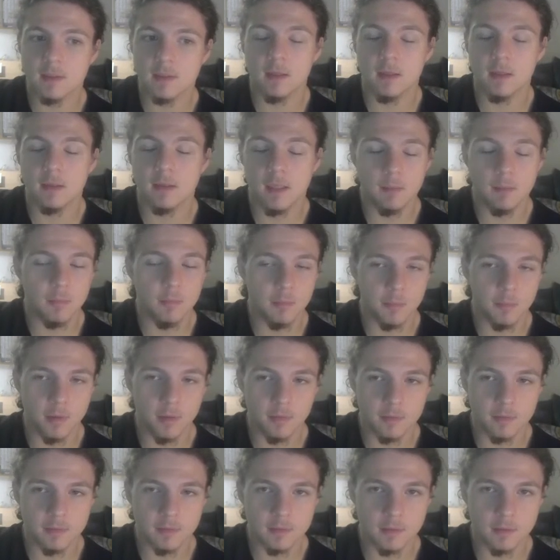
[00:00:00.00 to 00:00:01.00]
and
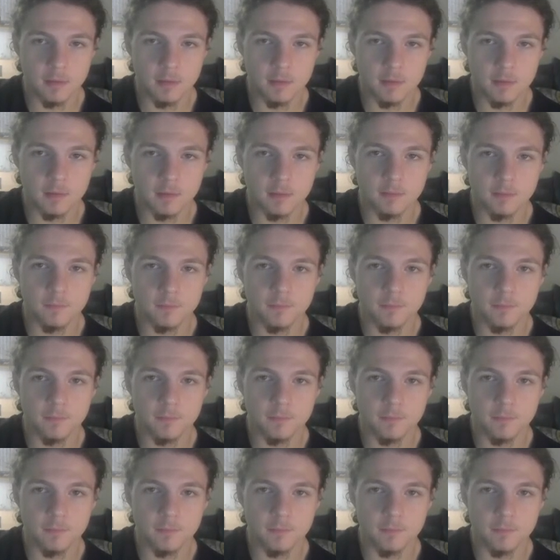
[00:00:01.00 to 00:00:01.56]
hemiparasites.